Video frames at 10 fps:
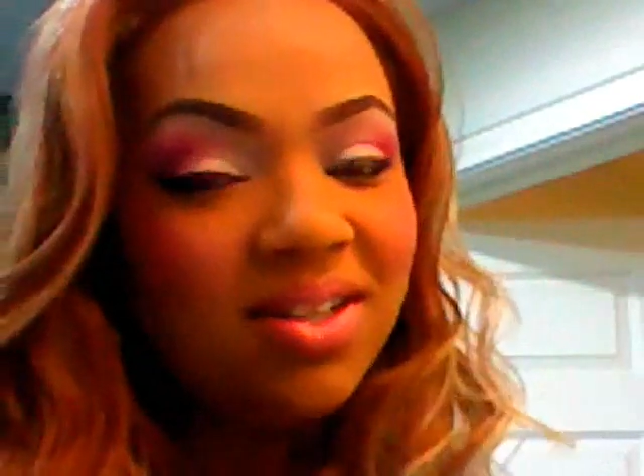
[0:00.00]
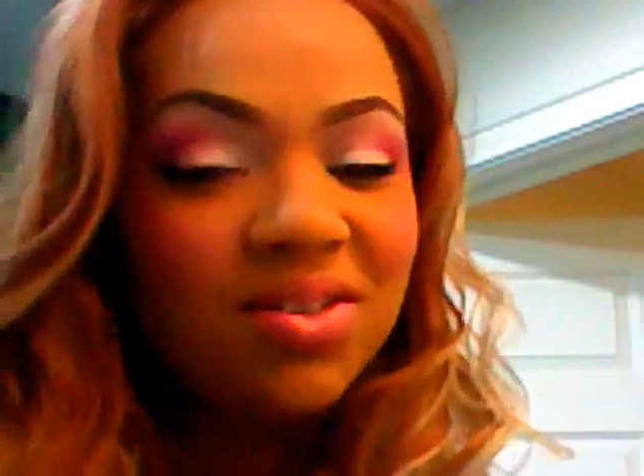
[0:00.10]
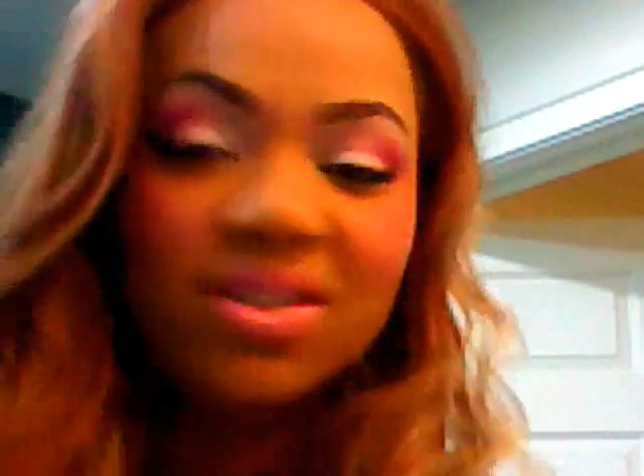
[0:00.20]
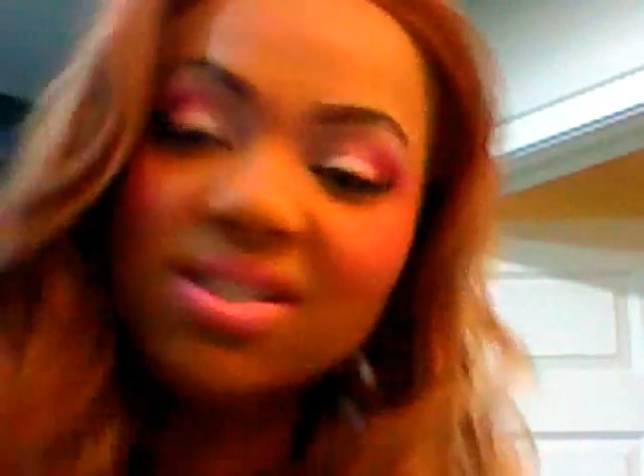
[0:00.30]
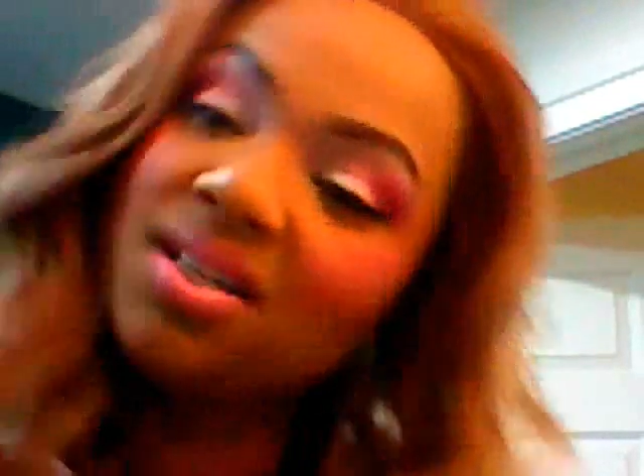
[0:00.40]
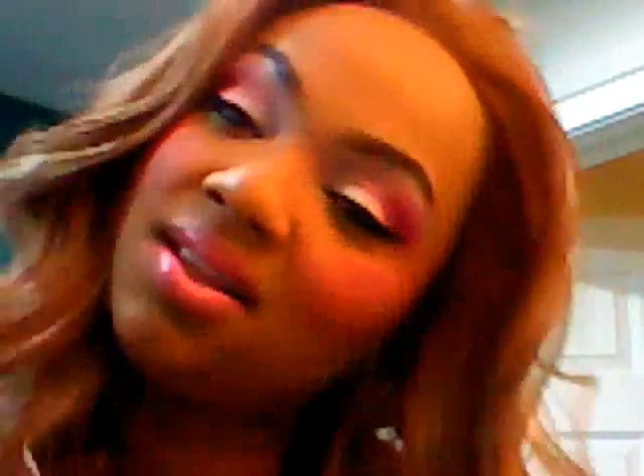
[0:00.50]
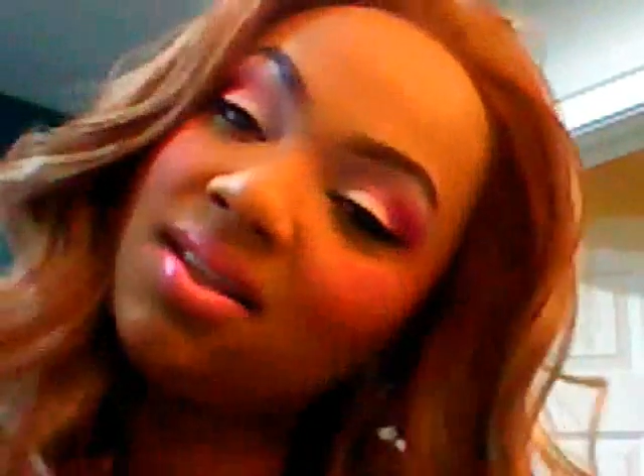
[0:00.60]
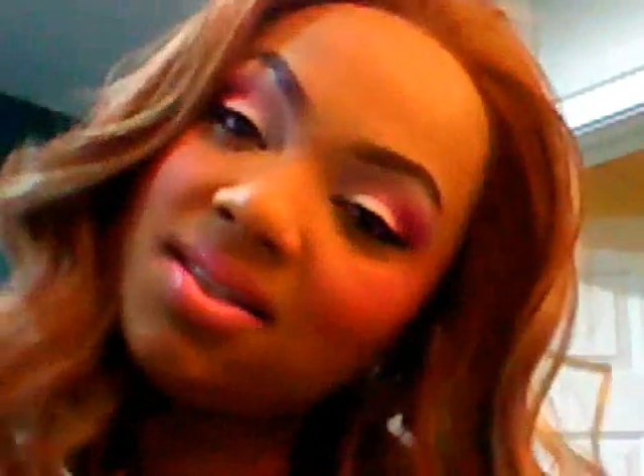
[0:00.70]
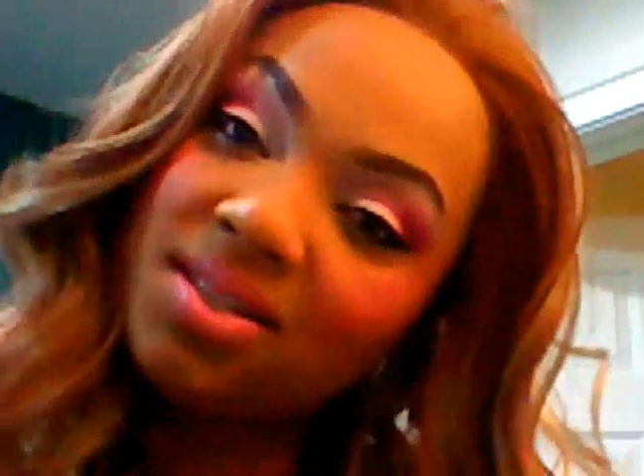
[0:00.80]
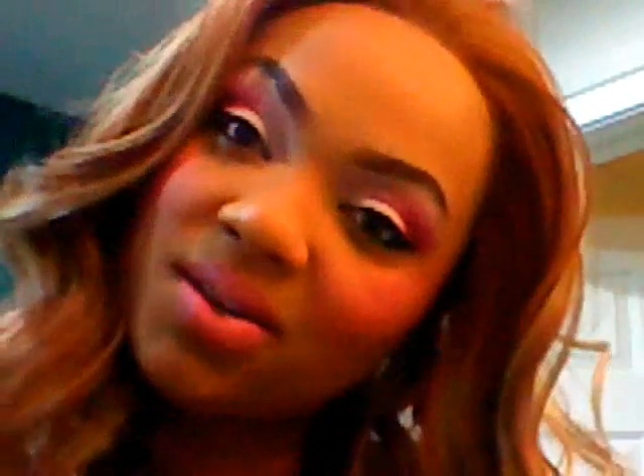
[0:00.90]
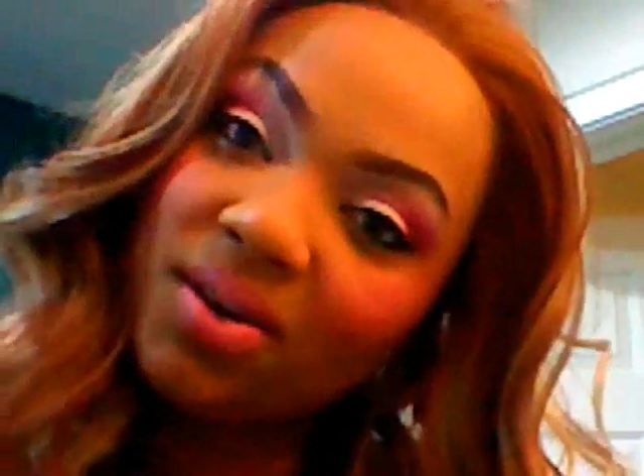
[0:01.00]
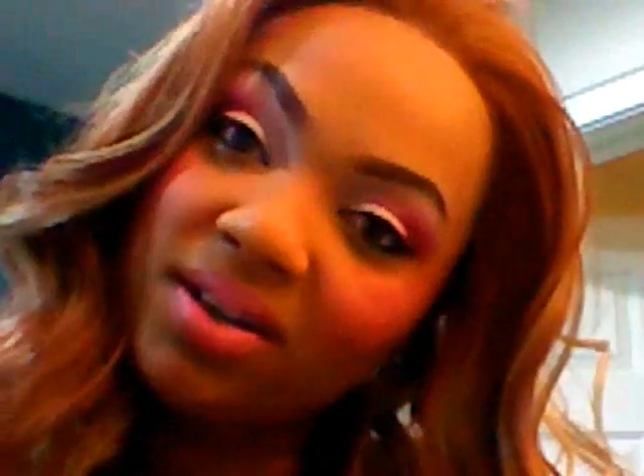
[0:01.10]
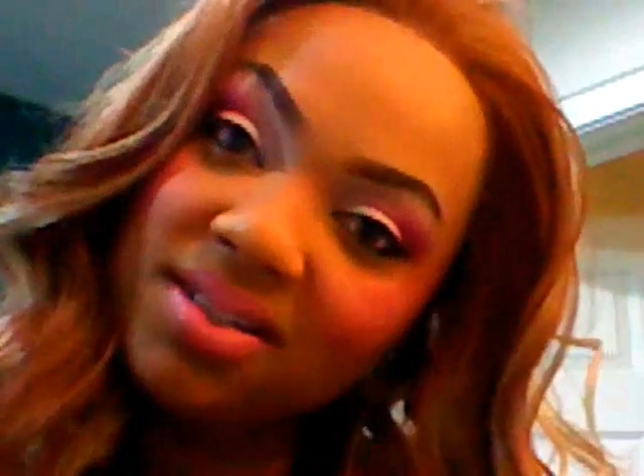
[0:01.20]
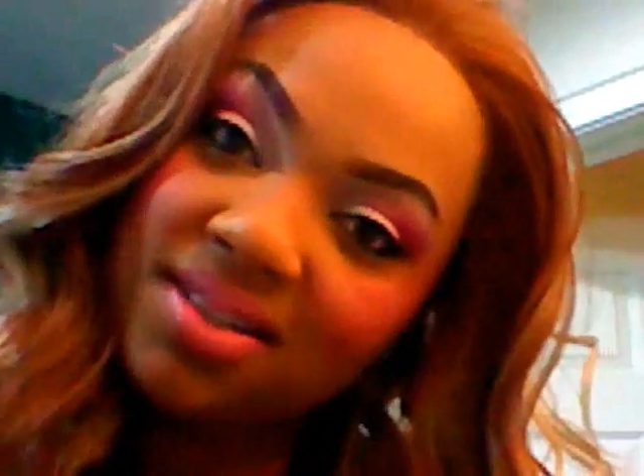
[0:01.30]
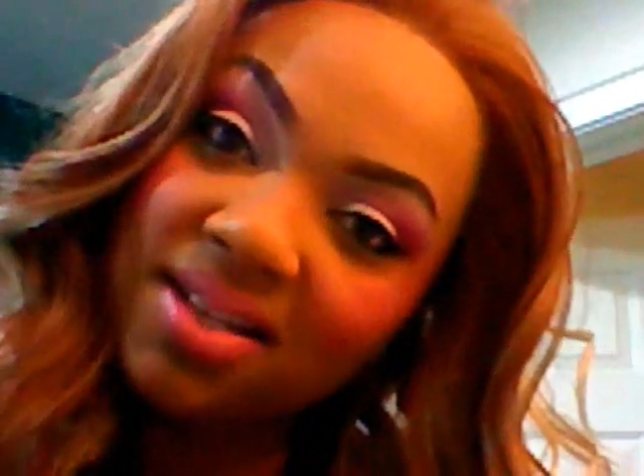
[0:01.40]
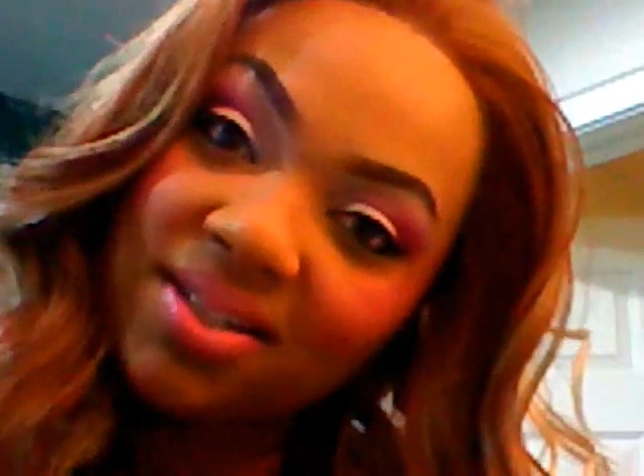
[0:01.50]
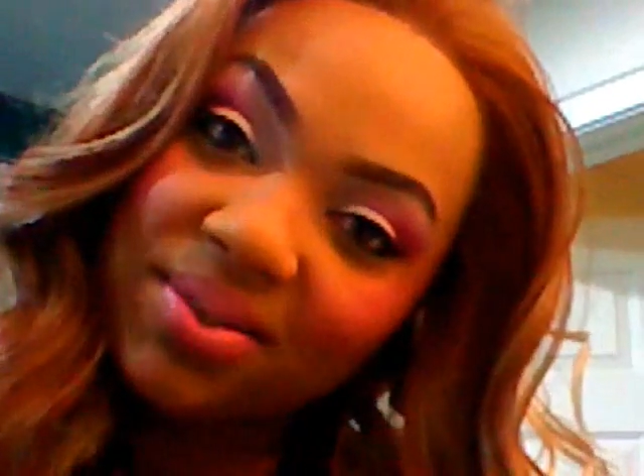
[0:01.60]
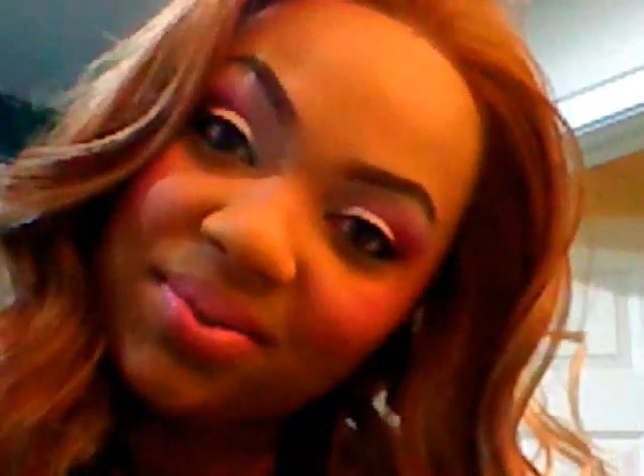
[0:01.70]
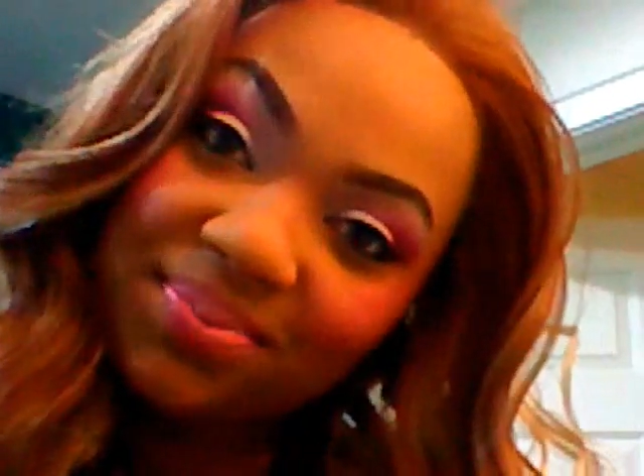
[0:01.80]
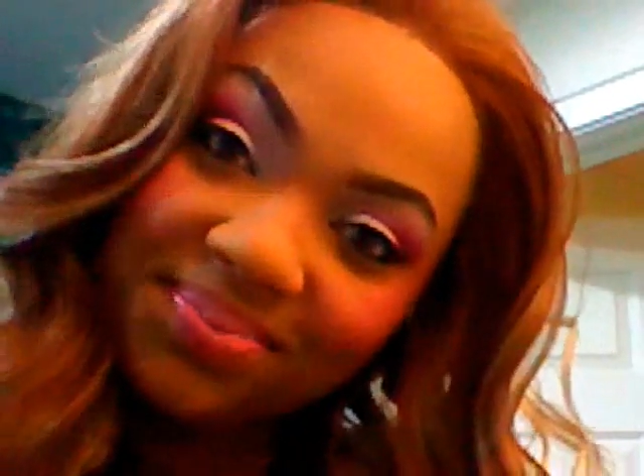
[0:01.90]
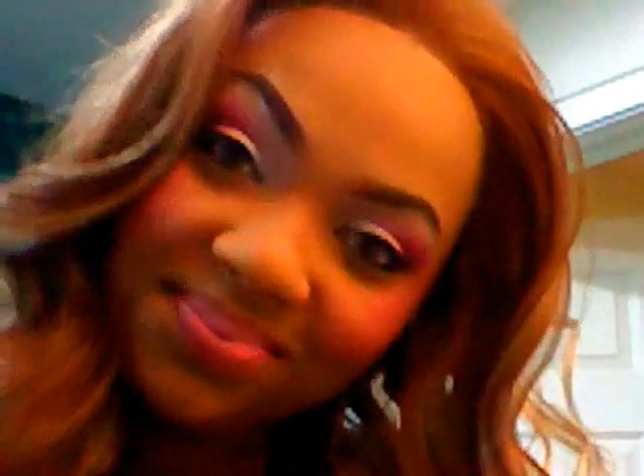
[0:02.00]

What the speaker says: interested in this tutorial, stay tuned.